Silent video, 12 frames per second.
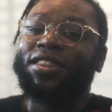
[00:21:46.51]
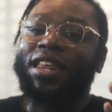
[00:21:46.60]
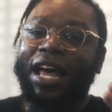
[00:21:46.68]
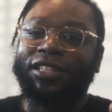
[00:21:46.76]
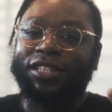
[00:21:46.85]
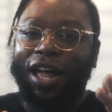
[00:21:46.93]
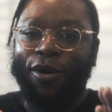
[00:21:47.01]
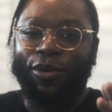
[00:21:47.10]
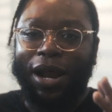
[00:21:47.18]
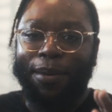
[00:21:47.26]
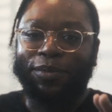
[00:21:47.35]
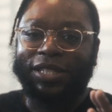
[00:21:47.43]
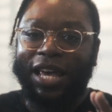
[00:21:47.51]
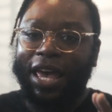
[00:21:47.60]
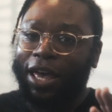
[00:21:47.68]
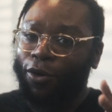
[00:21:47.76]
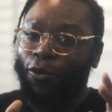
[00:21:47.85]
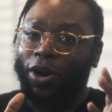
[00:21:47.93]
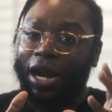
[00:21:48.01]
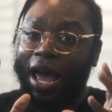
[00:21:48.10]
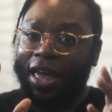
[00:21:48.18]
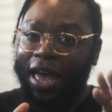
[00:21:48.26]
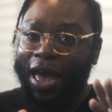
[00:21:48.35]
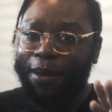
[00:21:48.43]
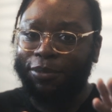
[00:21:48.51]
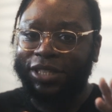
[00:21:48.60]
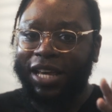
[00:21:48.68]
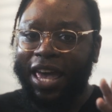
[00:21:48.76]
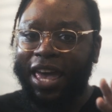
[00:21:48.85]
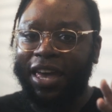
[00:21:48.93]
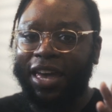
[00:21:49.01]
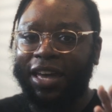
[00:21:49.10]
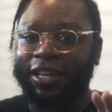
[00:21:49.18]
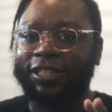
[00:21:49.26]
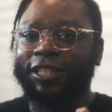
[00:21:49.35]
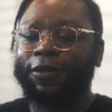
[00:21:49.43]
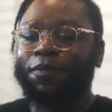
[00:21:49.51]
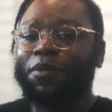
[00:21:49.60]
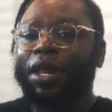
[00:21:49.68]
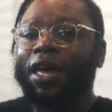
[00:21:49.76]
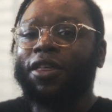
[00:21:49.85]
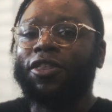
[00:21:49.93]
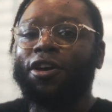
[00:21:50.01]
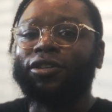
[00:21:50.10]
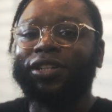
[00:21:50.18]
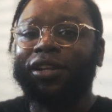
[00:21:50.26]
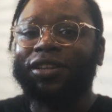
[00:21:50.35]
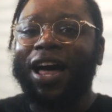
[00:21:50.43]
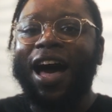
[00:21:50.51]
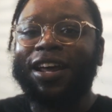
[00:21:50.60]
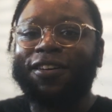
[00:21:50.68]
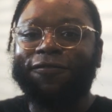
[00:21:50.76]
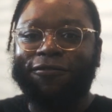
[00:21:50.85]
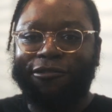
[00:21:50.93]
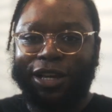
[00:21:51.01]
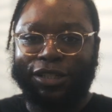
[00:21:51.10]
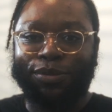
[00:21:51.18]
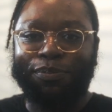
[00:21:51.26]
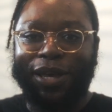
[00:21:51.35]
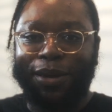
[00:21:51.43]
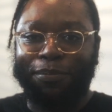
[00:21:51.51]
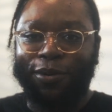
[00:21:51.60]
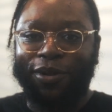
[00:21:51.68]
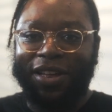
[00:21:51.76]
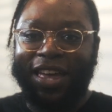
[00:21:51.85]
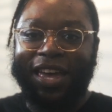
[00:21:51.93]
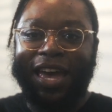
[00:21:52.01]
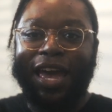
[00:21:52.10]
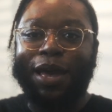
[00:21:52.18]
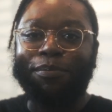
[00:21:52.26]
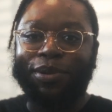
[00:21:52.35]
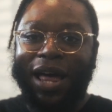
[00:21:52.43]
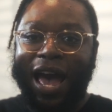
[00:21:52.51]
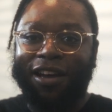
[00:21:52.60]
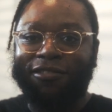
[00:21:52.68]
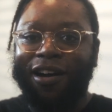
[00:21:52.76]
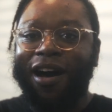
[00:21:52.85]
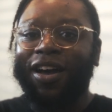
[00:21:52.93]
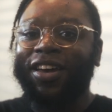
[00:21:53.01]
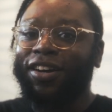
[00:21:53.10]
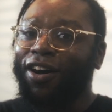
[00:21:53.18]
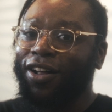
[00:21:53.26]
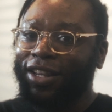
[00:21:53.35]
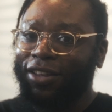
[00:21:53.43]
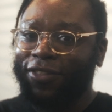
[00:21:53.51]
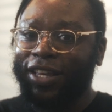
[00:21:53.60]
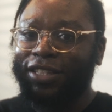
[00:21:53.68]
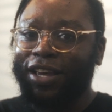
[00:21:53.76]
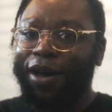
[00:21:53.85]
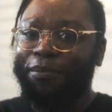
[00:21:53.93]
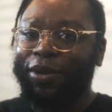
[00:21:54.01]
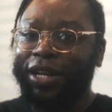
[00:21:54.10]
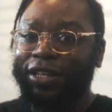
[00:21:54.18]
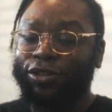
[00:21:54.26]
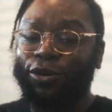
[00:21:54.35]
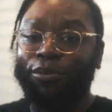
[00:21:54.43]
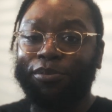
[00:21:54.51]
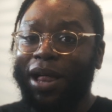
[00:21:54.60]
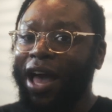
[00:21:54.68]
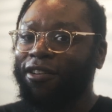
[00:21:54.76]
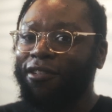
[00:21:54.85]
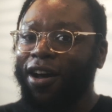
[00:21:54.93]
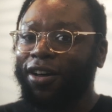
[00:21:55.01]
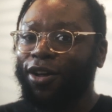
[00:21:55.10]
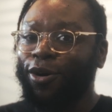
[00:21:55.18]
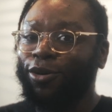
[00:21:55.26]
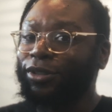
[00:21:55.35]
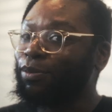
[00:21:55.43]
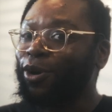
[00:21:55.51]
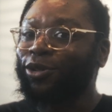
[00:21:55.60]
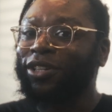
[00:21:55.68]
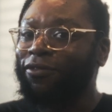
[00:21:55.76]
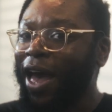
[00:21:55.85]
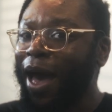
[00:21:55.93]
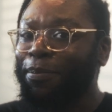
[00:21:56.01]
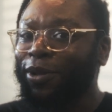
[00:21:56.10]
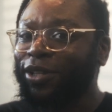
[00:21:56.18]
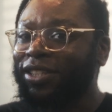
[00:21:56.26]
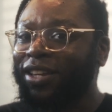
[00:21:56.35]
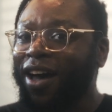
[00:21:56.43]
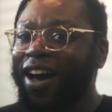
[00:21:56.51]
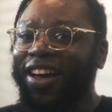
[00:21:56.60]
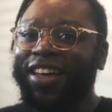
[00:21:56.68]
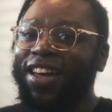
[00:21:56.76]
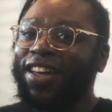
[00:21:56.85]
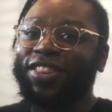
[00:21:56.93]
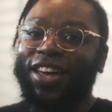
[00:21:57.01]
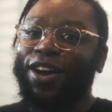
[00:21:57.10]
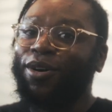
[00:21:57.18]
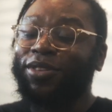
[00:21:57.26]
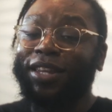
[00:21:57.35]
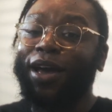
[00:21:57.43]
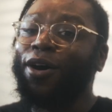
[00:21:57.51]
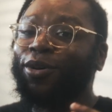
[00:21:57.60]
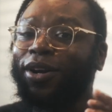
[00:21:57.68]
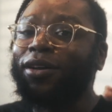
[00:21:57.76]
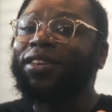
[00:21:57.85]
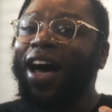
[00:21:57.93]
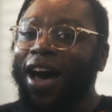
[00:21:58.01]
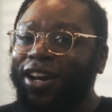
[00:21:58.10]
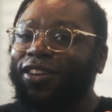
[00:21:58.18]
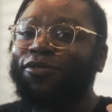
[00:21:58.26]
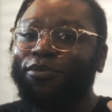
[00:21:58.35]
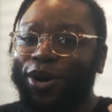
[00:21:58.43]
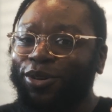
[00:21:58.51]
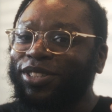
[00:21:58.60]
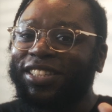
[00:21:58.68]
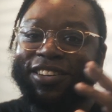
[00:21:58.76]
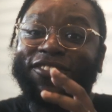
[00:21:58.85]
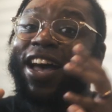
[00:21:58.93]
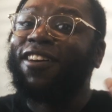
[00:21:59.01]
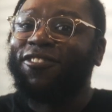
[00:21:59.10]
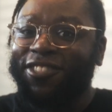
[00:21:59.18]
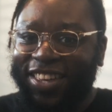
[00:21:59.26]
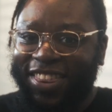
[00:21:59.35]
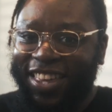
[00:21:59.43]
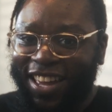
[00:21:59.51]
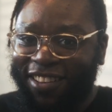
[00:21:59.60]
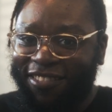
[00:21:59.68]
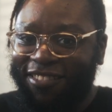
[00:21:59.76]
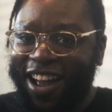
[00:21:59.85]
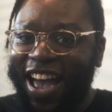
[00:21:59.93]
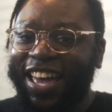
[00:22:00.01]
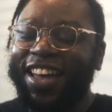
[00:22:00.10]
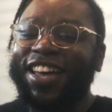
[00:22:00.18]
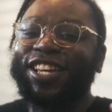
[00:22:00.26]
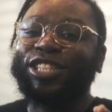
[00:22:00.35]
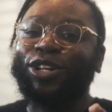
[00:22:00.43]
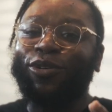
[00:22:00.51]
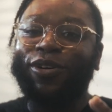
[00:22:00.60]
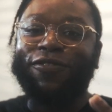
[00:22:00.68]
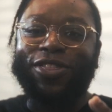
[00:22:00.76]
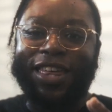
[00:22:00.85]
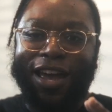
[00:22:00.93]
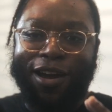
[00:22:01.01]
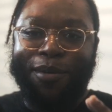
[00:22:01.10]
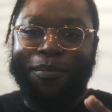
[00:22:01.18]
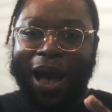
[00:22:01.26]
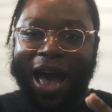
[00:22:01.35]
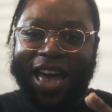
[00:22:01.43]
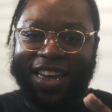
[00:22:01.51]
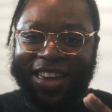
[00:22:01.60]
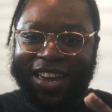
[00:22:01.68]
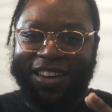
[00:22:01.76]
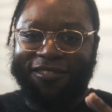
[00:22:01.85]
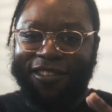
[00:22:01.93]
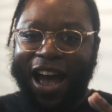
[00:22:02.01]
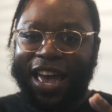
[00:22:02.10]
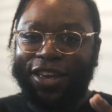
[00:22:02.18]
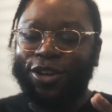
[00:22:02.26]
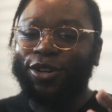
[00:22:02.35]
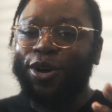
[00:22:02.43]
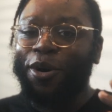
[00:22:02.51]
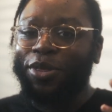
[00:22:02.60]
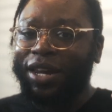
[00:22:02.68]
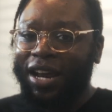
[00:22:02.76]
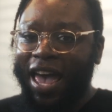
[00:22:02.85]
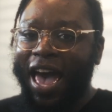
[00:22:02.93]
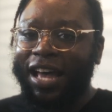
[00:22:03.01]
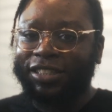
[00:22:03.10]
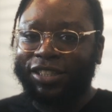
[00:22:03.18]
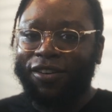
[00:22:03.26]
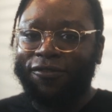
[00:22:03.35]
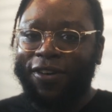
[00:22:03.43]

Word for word: That's not what I'm saying. What I am saying is there's a lot of rich people, aka BlackRock and all of these companies who BlackRock owns most of Apple stock. They own they own a lot of most of everything, right? So if they're buying it, right, you know that it has some